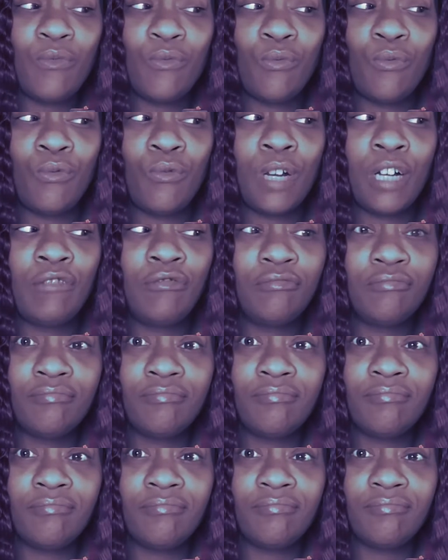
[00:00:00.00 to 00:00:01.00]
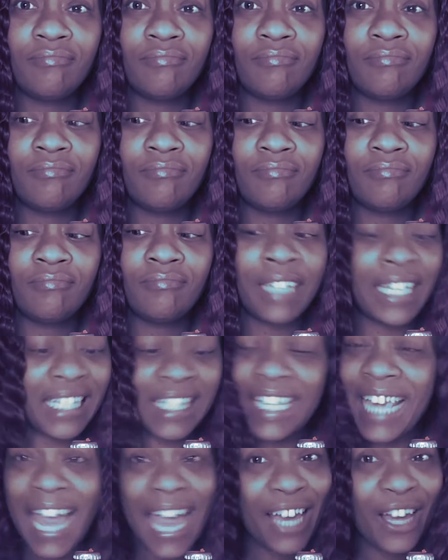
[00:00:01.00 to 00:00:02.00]
well, let's
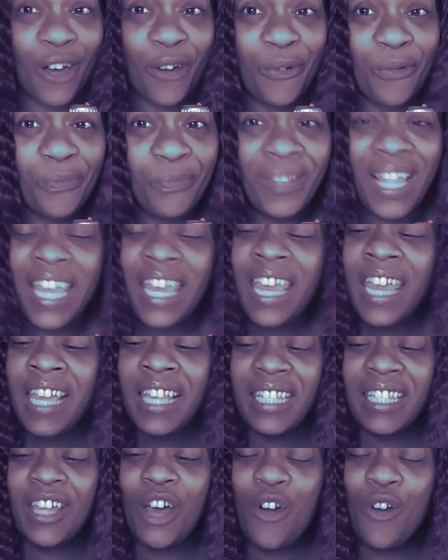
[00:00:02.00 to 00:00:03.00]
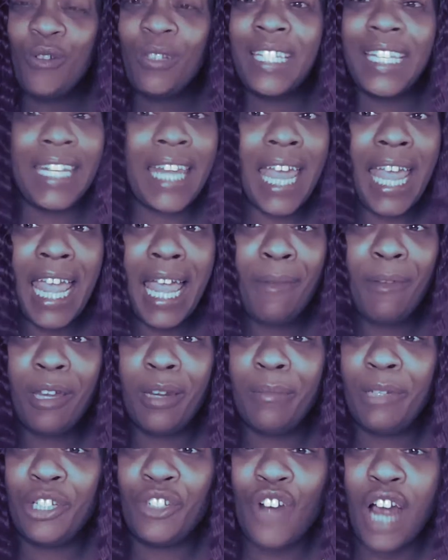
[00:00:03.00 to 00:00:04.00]
see how it goes. So today I'm
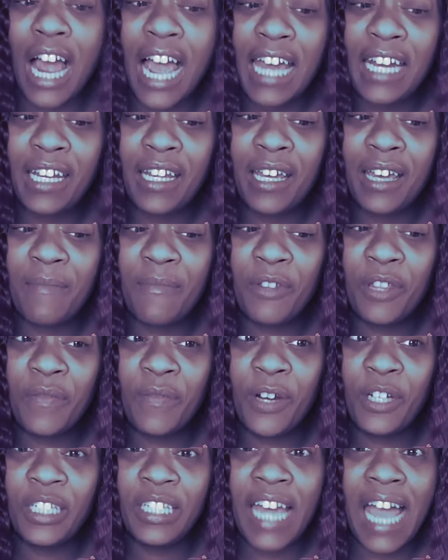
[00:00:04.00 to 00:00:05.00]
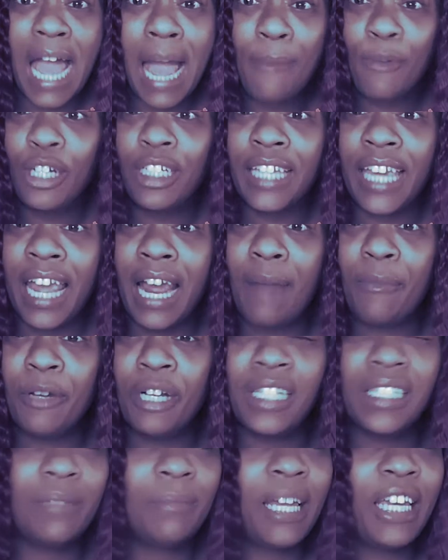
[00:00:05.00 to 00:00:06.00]
going to be trying them for the first time on
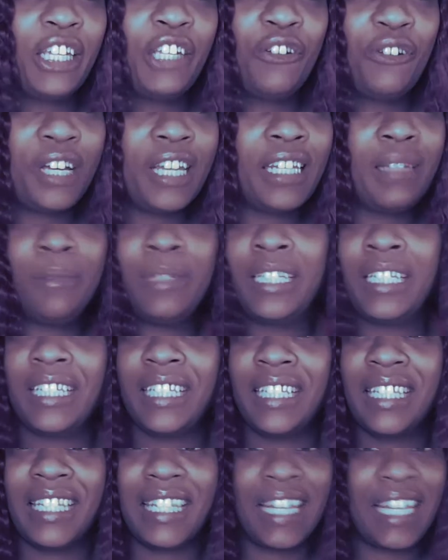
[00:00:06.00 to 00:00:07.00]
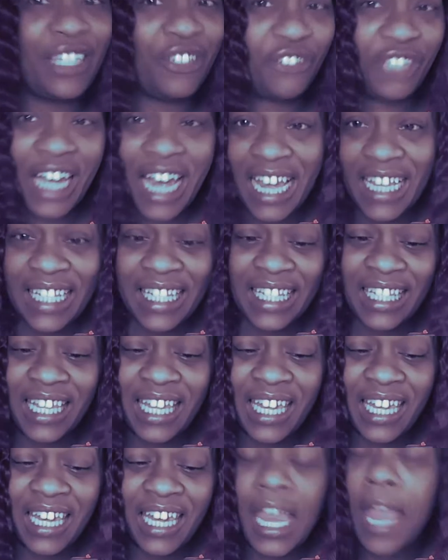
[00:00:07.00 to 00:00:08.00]
camera because I'm like, you know what, let me do this to let you guys
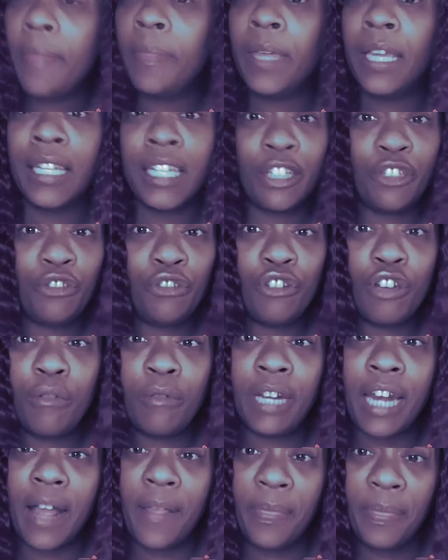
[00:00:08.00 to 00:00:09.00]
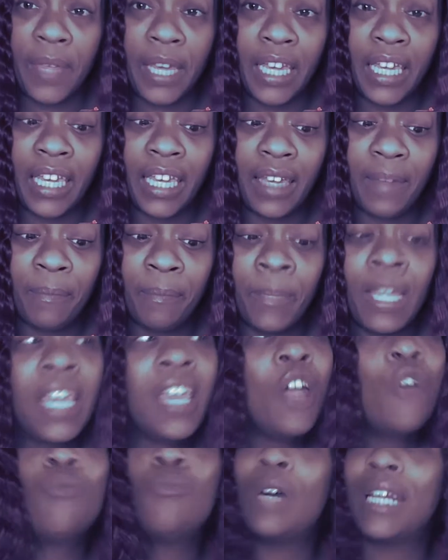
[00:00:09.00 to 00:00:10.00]
see and then let you know what I think.
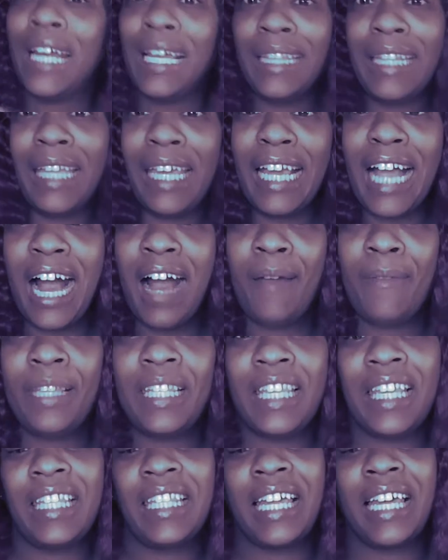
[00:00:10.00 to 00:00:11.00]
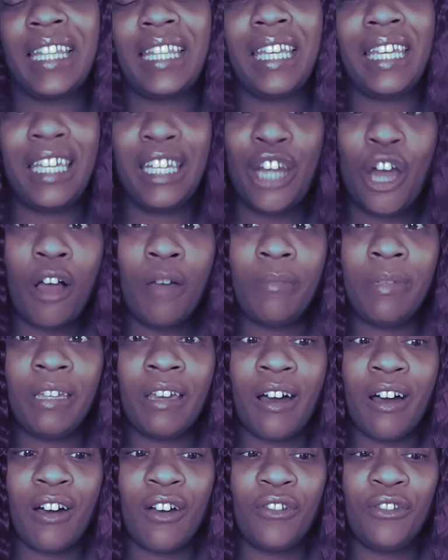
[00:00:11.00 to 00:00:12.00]
What I think obviously is not the end all
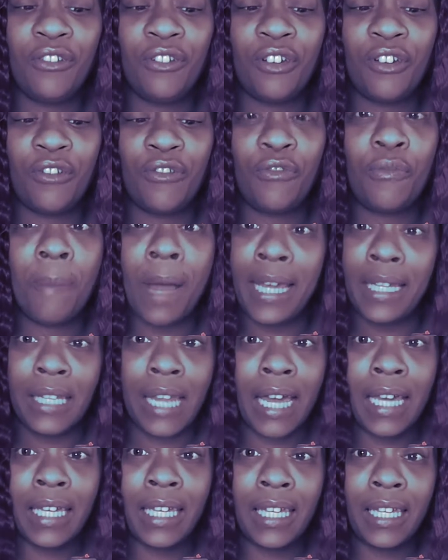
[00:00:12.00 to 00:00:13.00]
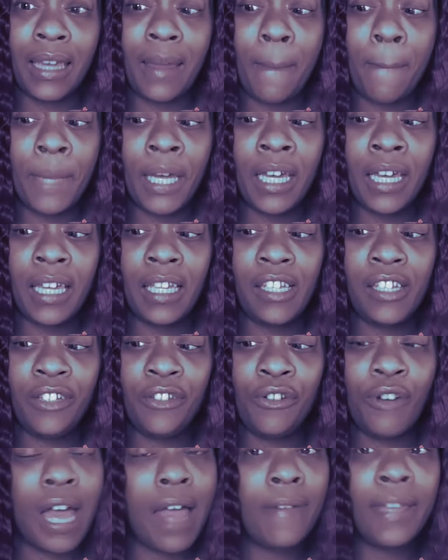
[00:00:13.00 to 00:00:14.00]
be all, you know, you might like it, but
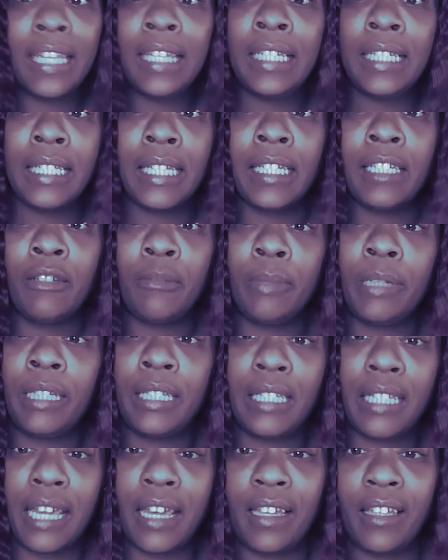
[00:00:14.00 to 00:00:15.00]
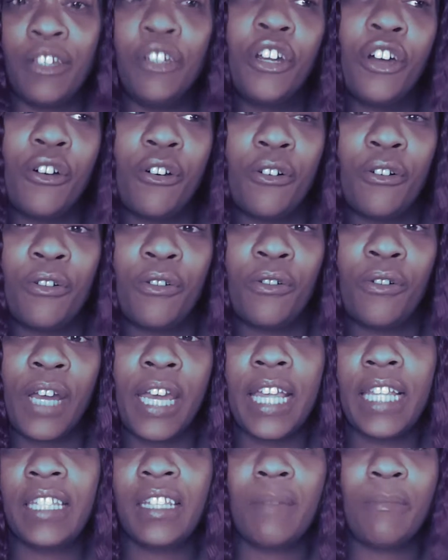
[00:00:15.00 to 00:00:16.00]
you'll have at least a little bit of, you know,
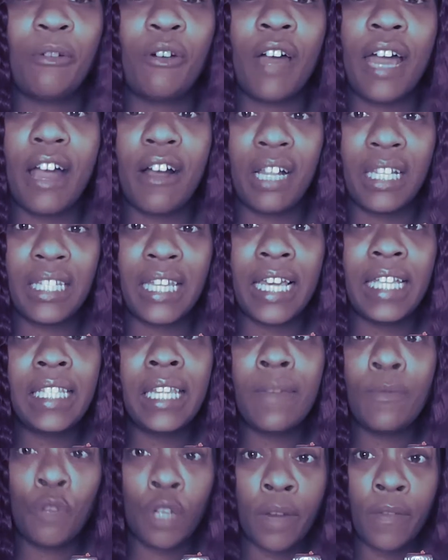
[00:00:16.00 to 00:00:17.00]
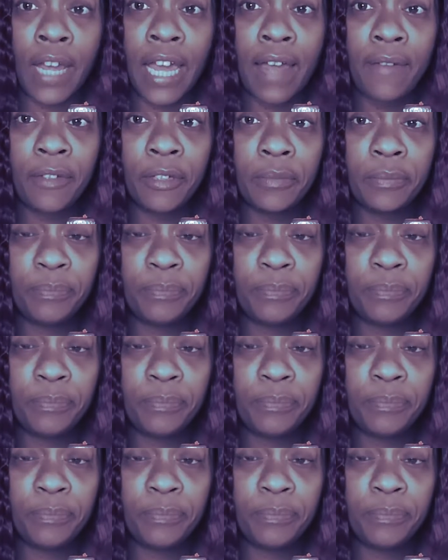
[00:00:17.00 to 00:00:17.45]
heads up on how it tastes if you never have it.